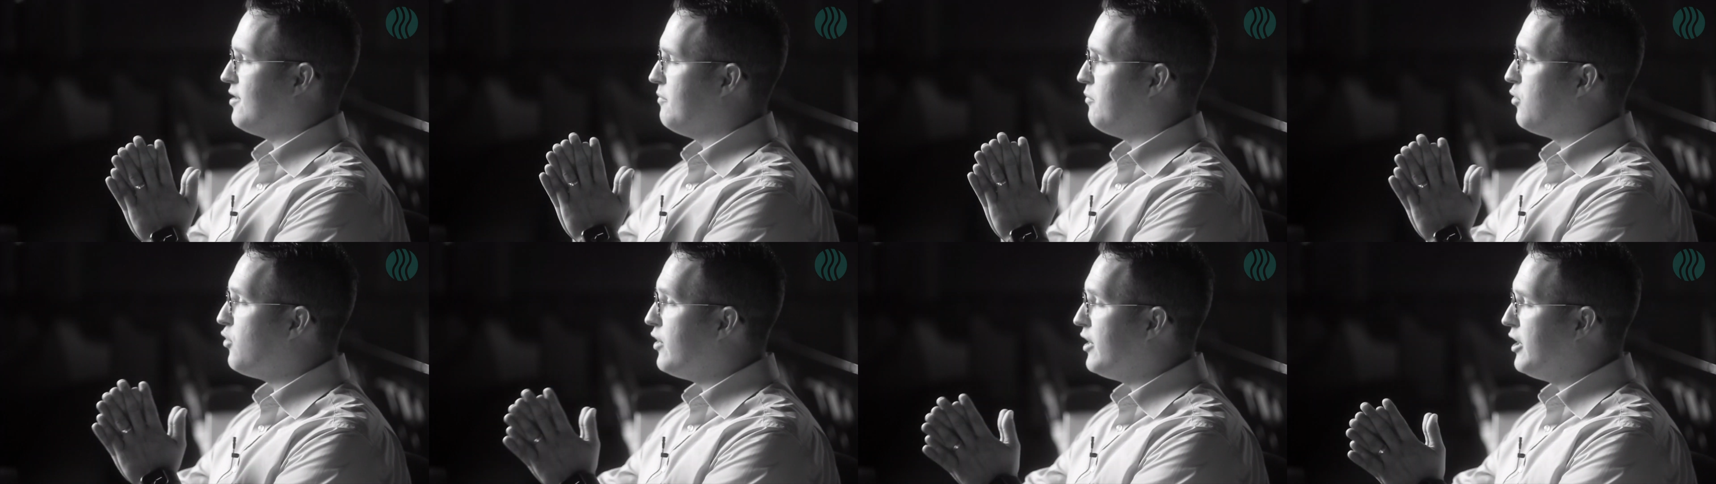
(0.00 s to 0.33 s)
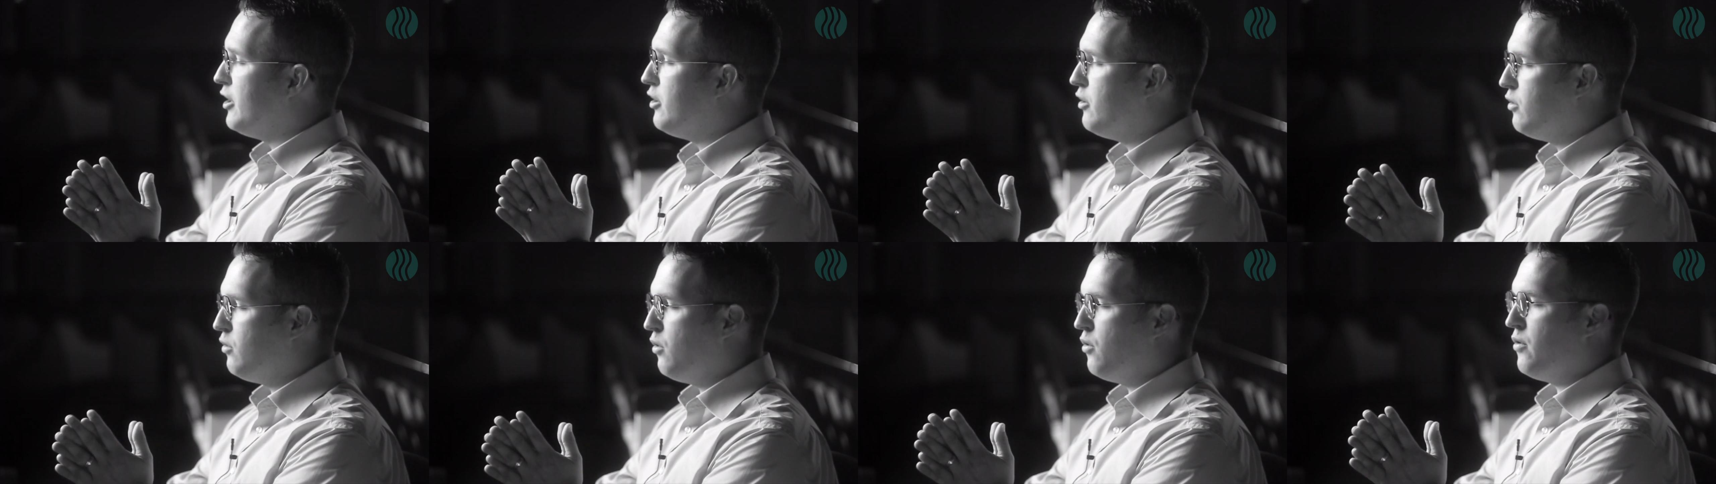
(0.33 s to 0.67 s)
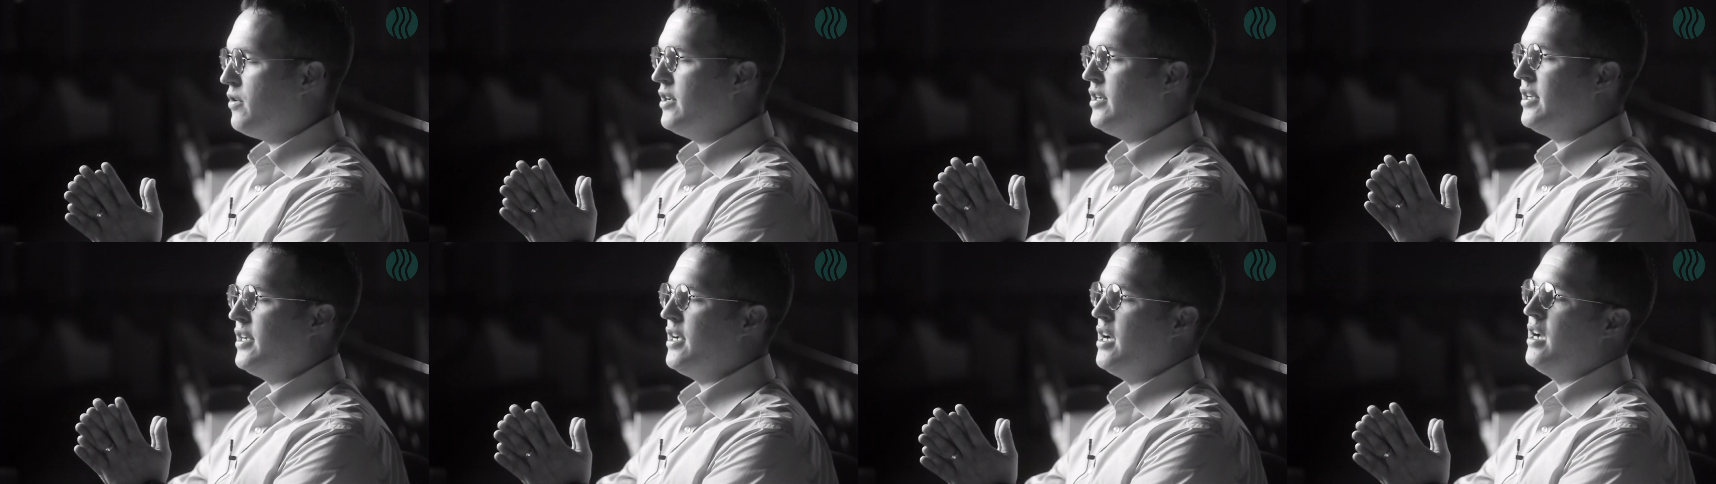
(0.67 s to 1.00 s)
to bring
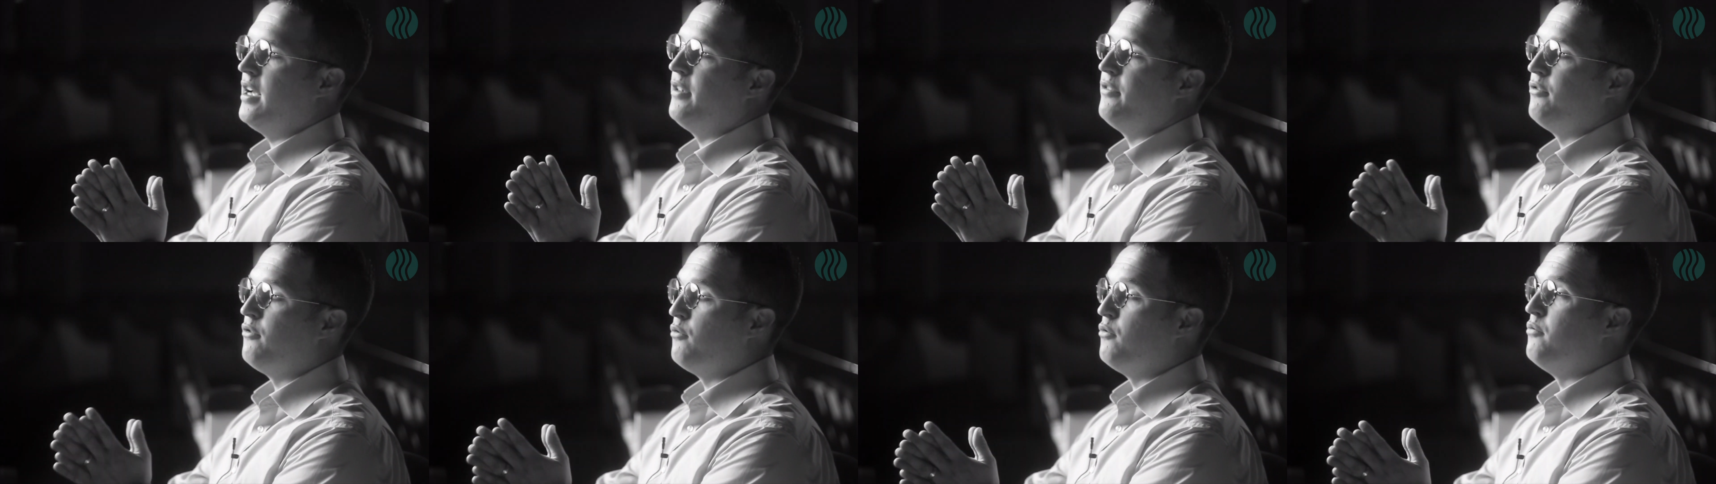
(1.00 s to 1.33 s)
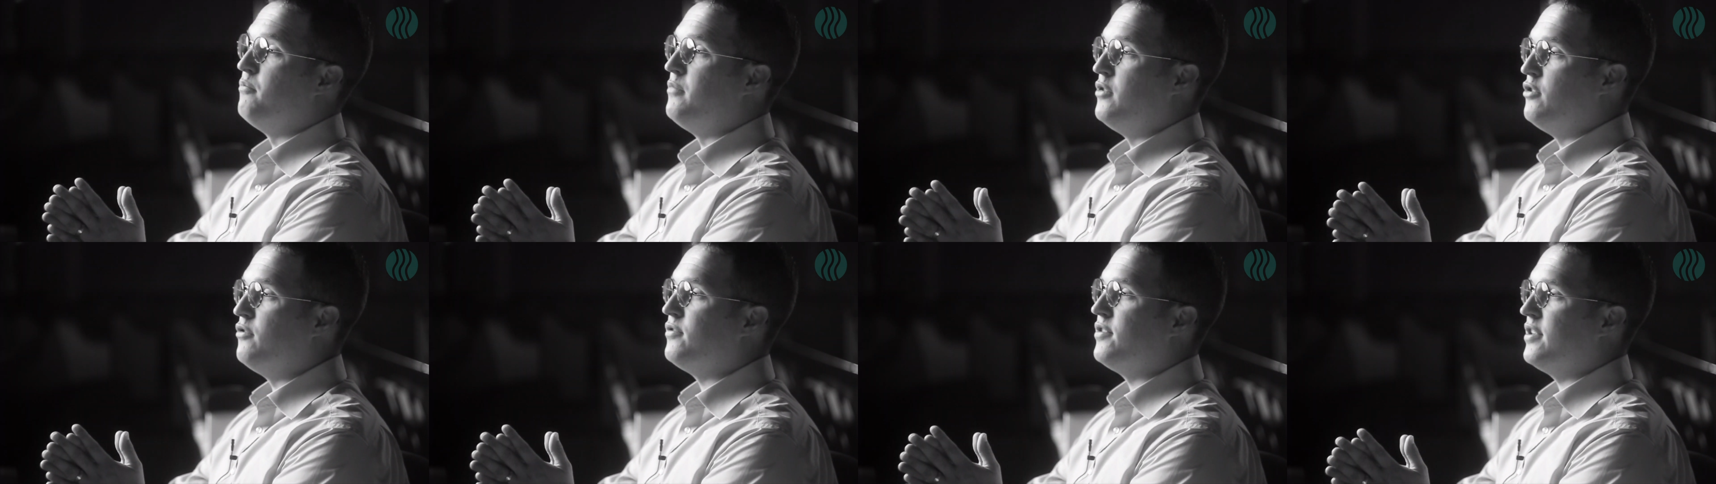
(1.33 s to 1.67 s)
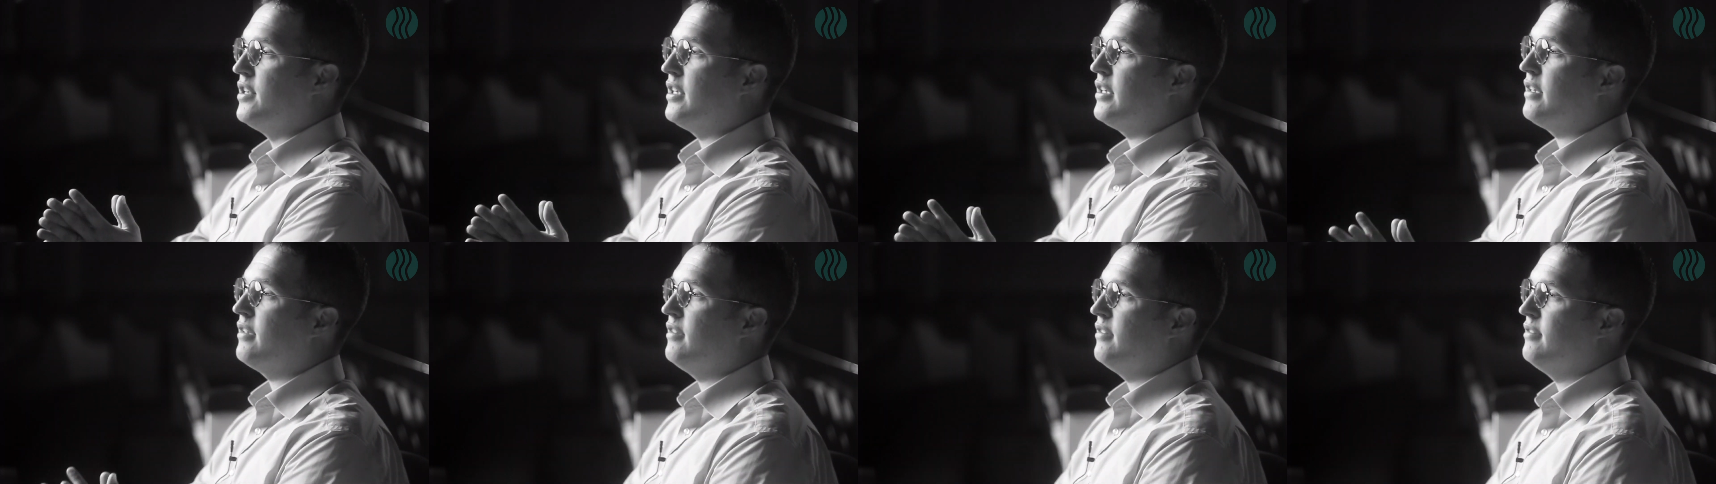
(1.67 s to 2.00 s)
glory to God through
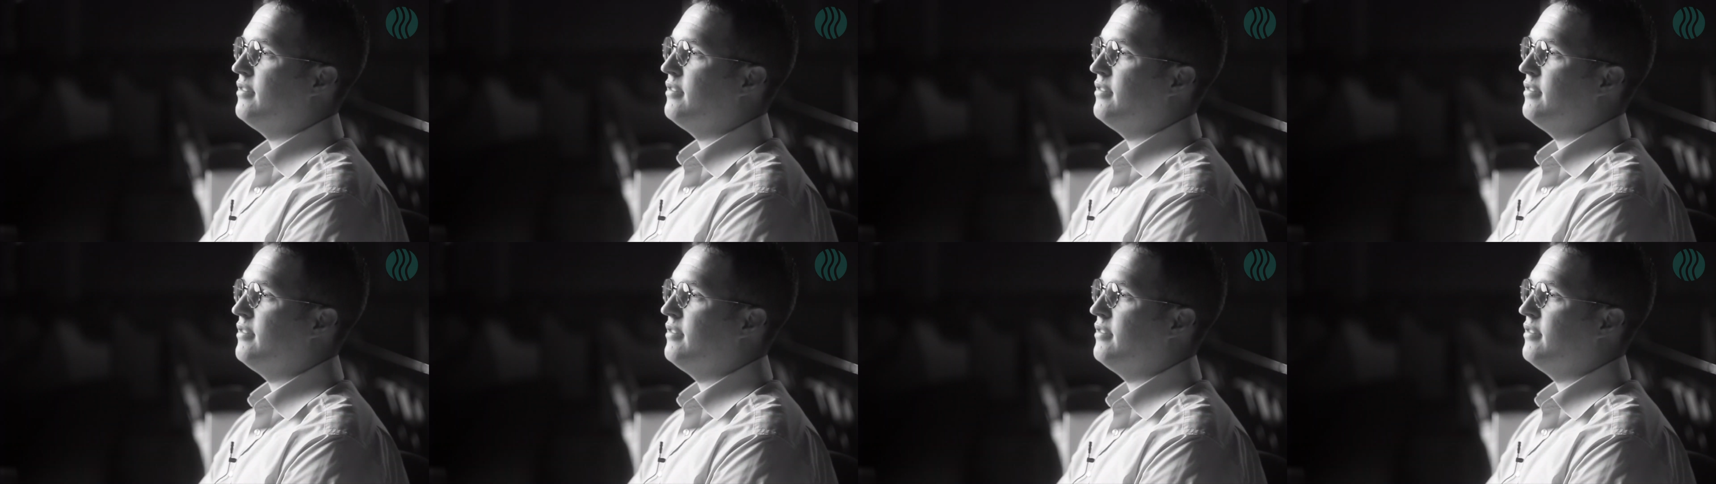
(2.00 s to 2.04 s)
music.